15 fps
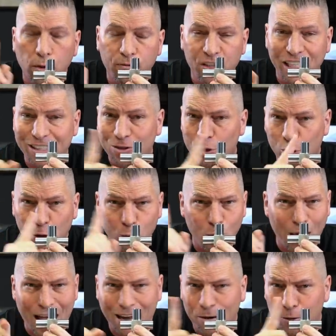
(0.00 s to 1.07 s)
of these new
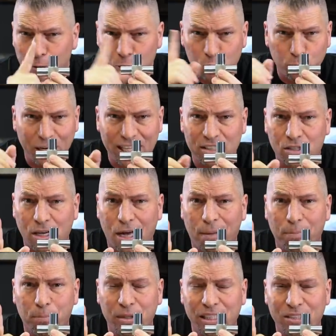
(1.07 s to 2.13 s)
aerospace
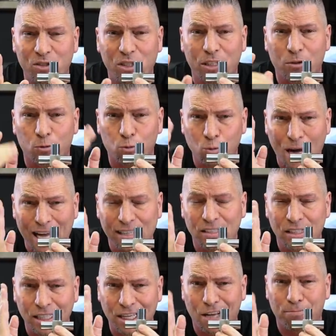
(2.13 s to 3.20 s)
companies that are
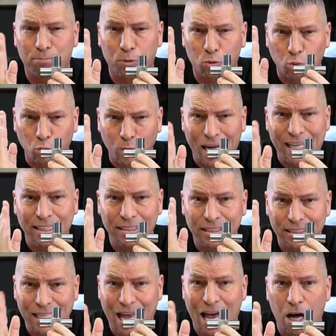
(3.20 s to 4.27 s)
rising up right
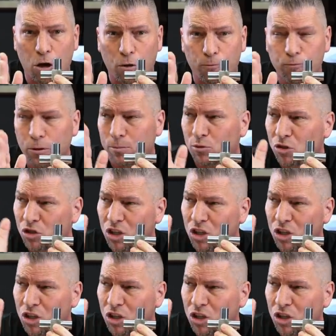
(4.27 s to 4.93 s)
now from